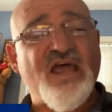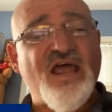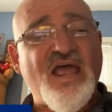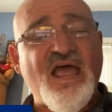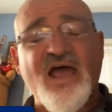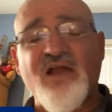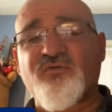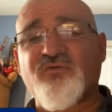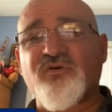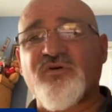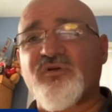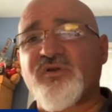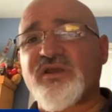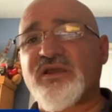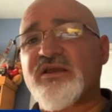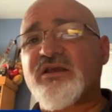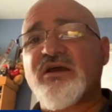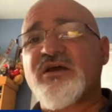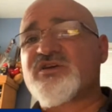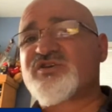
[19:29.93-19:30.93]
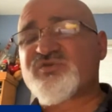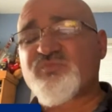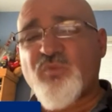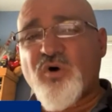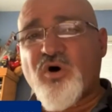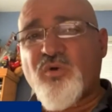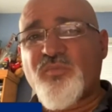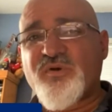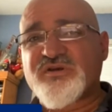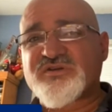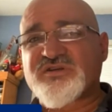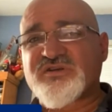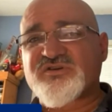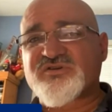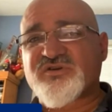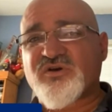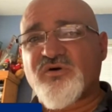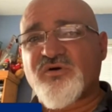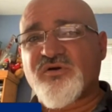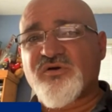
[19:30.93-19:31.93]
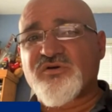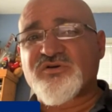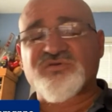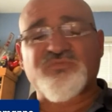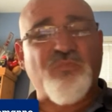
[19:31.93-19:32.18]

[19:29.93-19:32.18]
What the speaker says: and really small business owners,